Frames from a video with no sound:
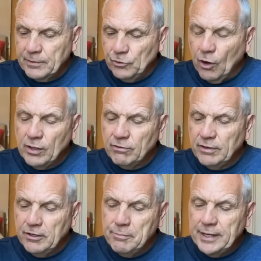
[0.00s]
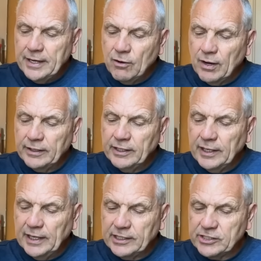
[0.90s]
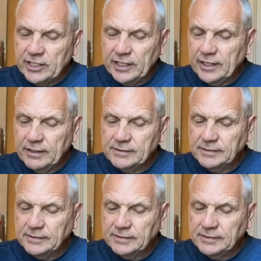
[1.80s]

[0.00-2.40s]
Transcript: Neither are you being idealistic.